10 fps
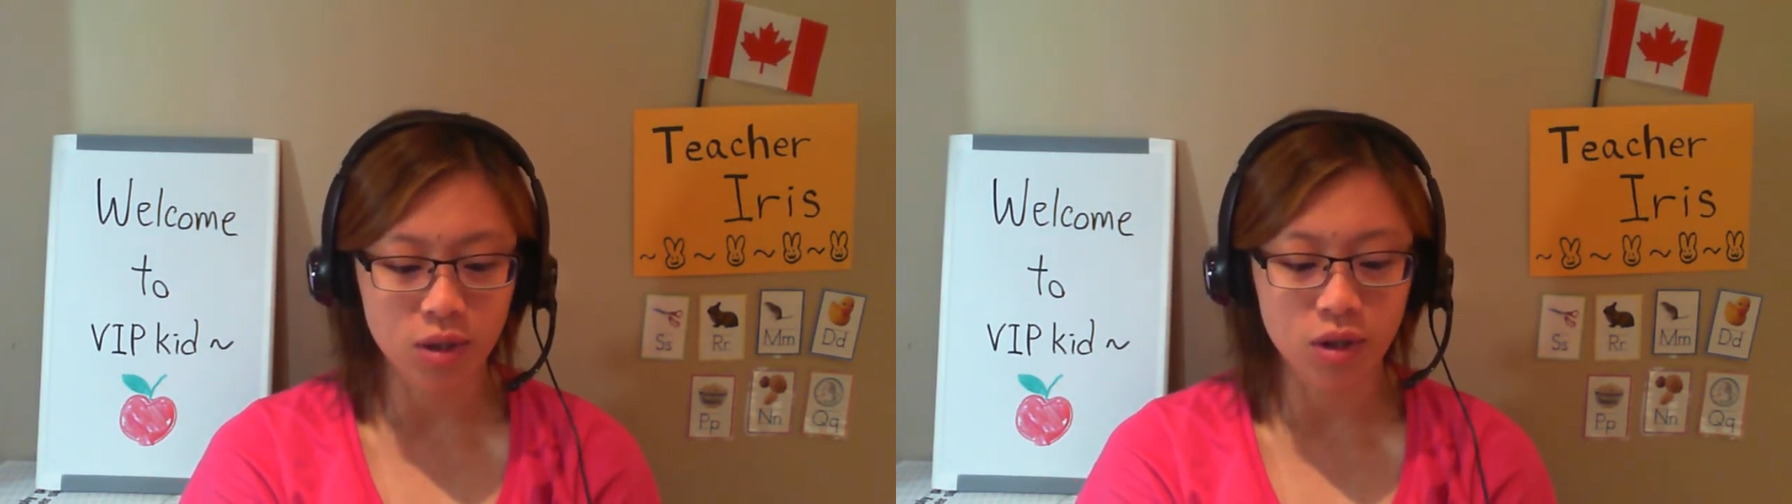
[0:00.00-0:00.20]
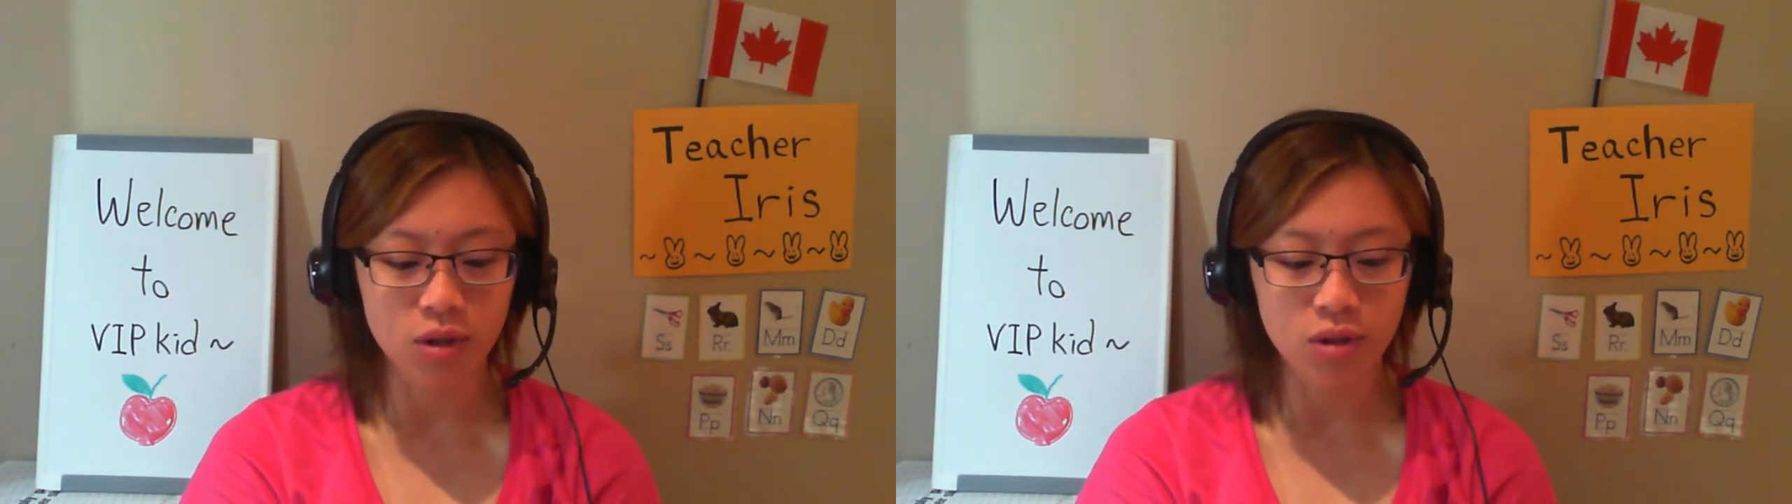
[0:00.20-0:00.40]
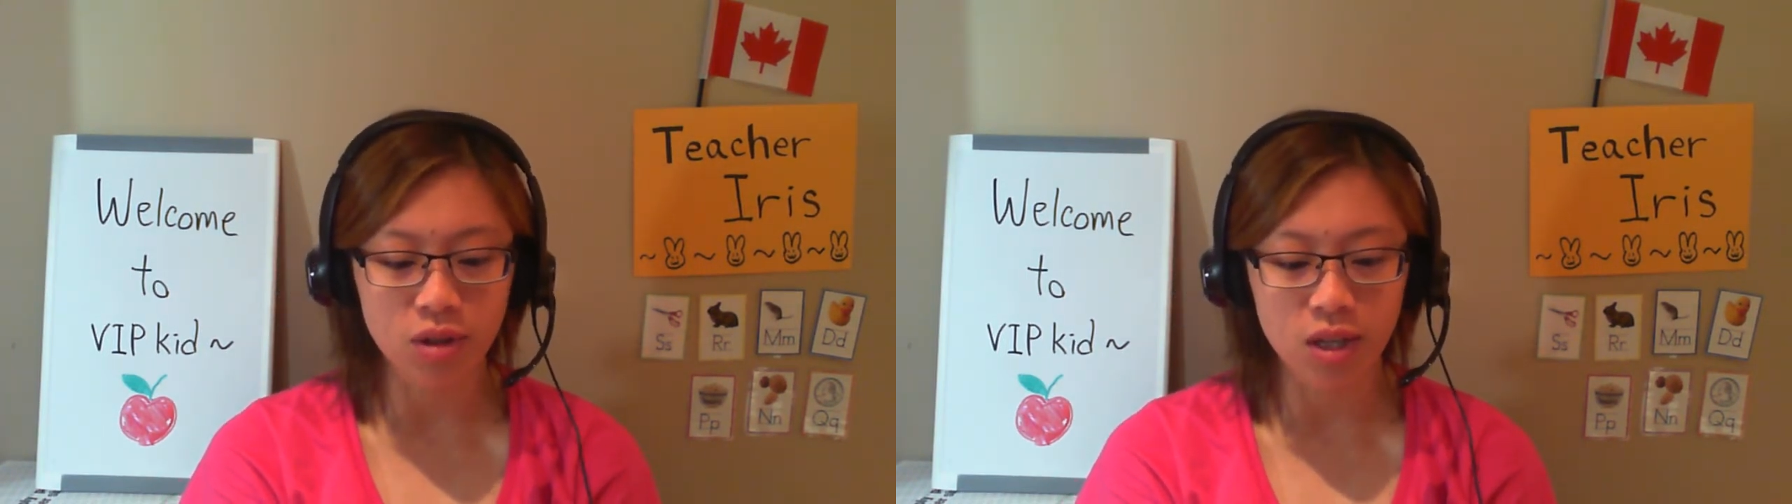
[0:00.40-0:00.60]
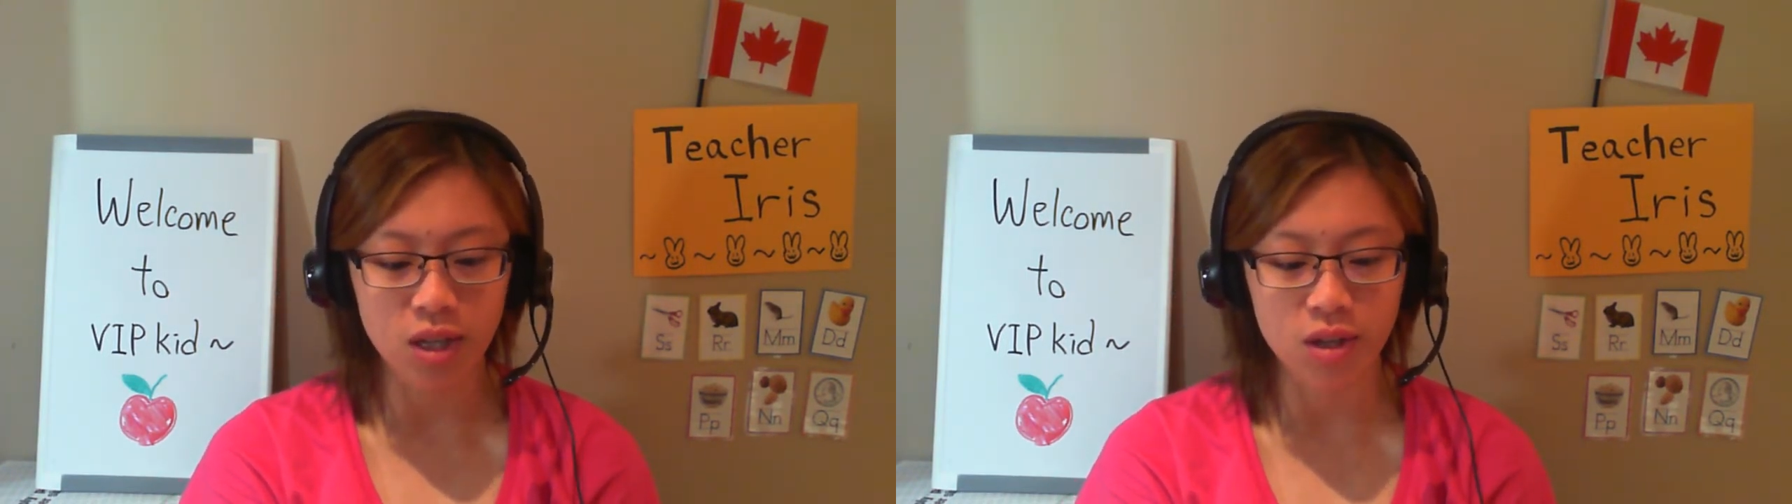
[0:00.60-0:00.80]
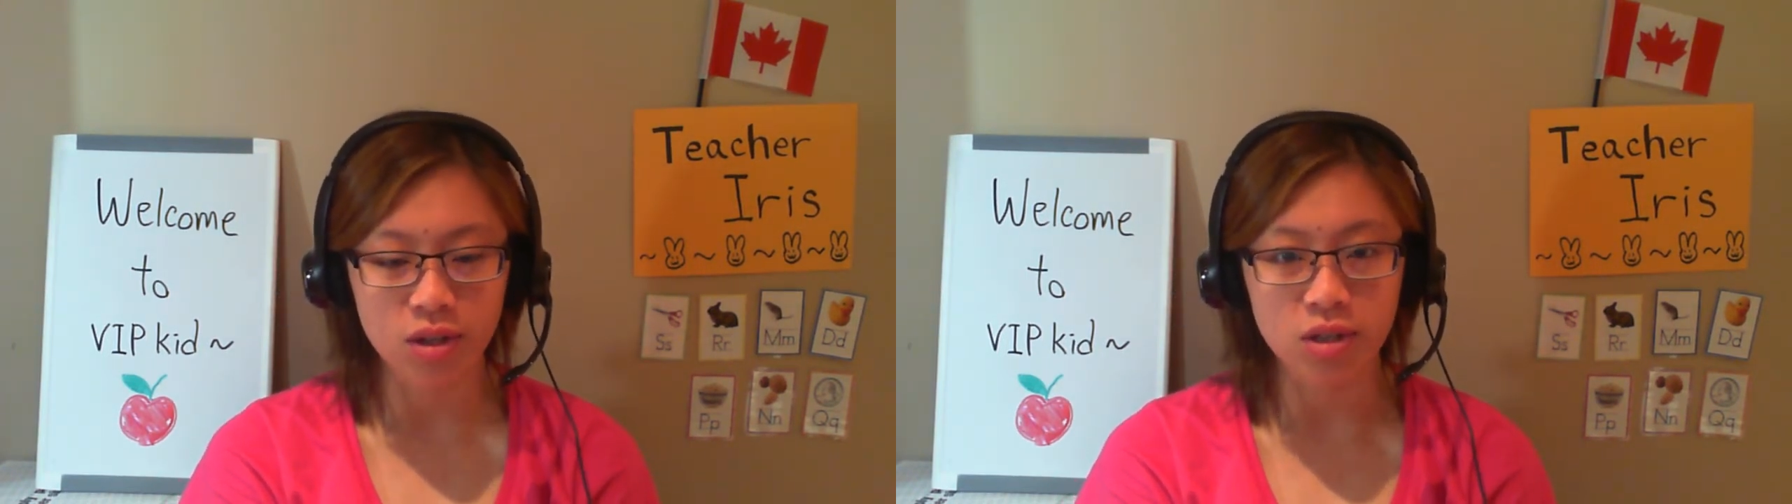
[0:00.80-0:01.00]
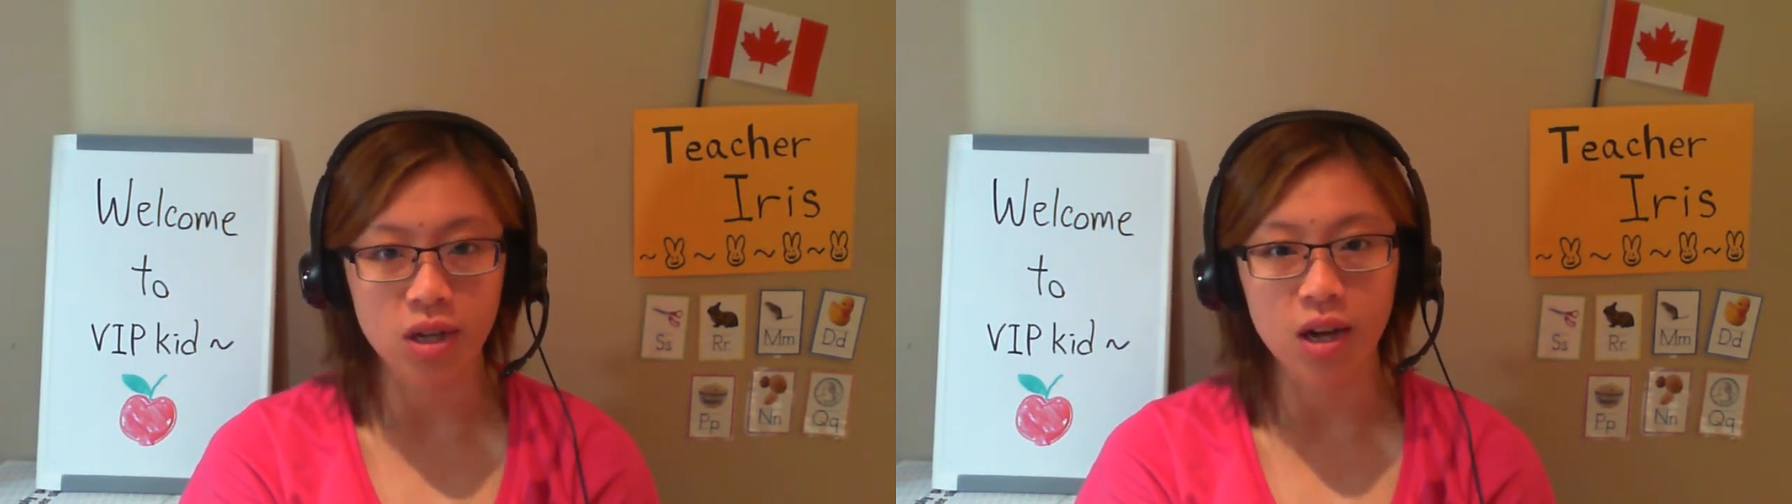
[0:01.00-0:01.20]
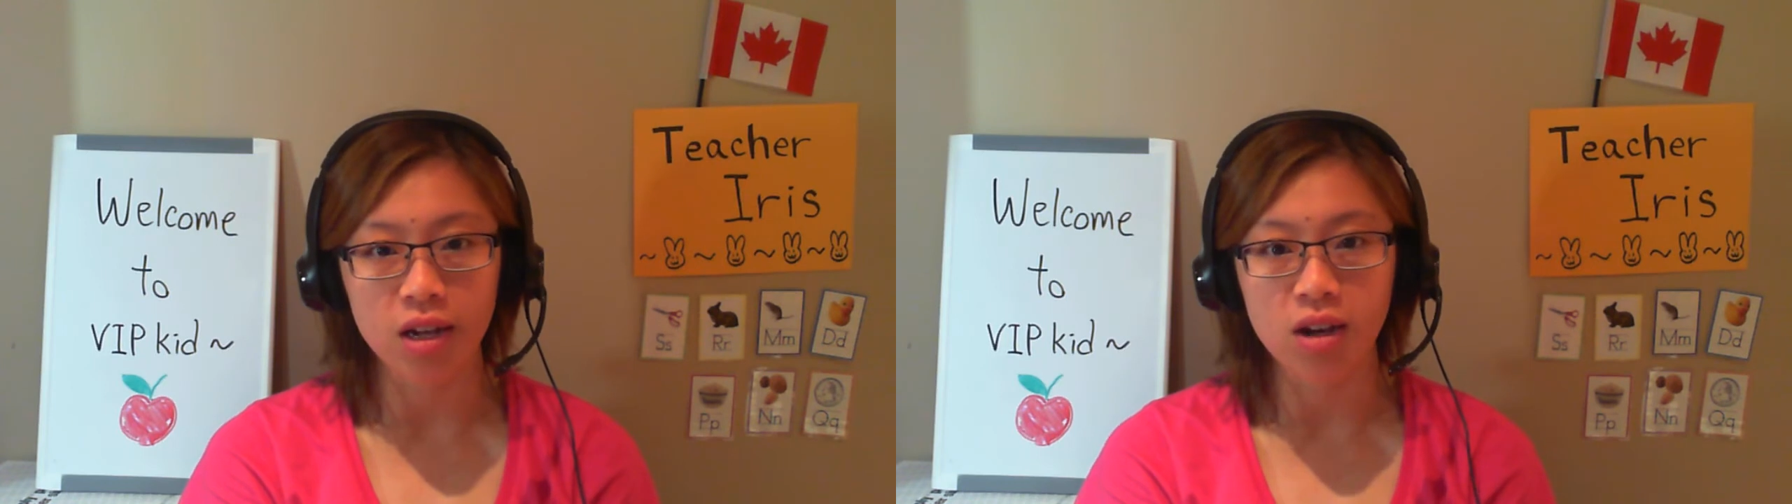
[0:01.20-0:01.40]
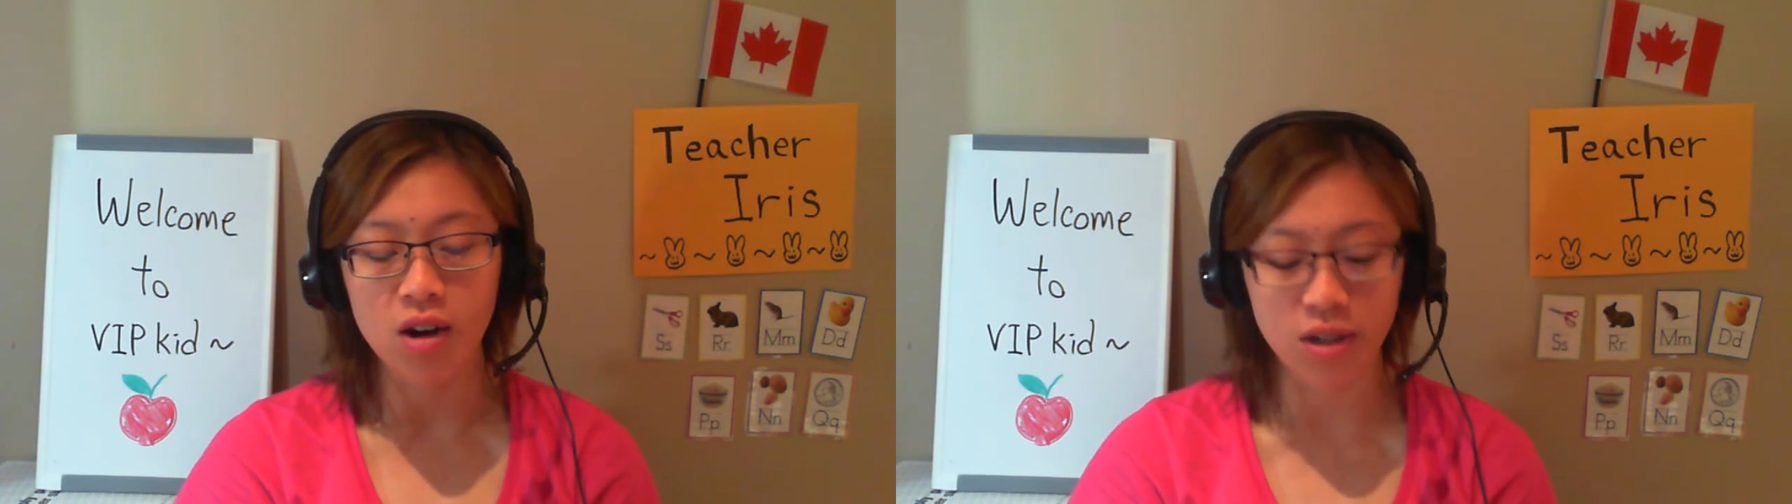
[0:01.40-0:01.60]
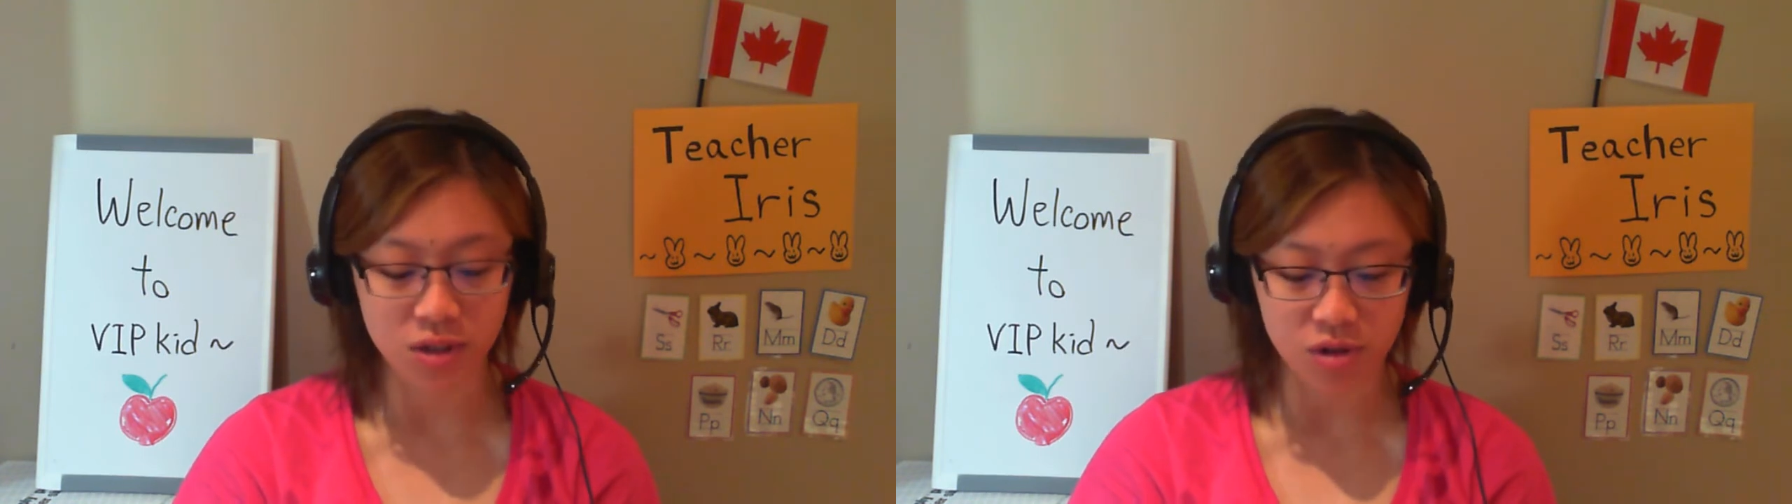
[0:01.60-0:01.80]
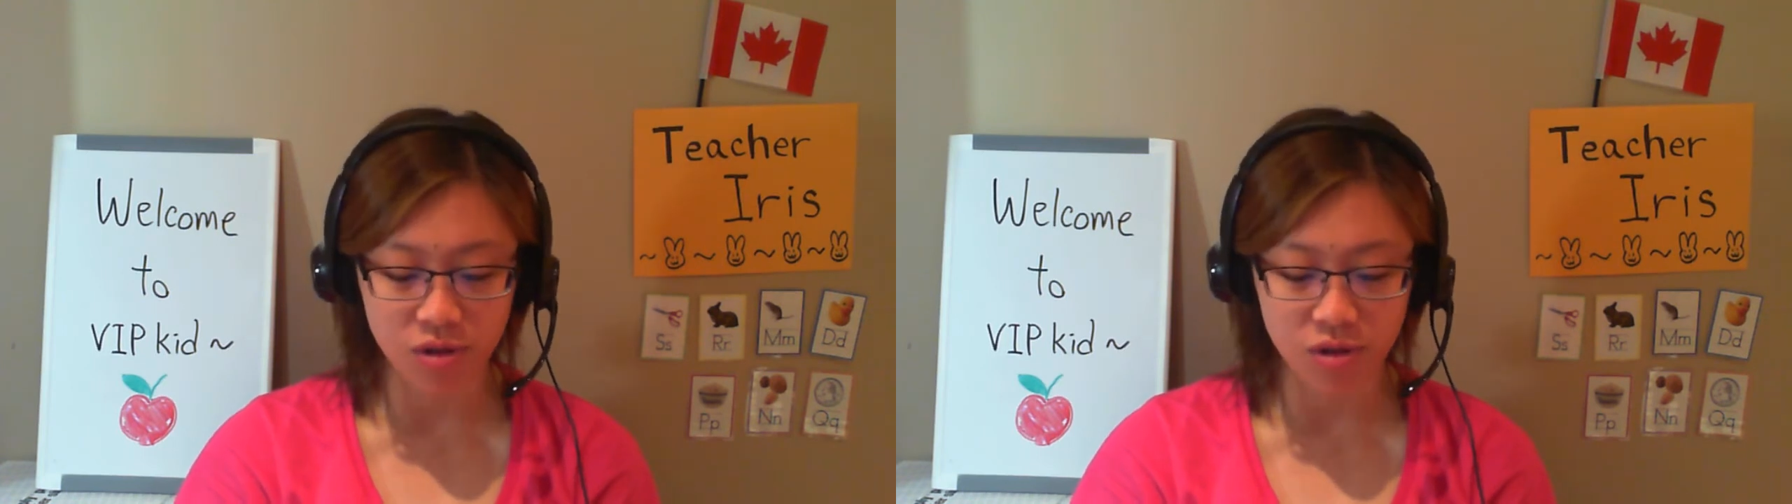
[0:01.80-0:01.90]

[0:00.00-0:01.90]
The good thing is I got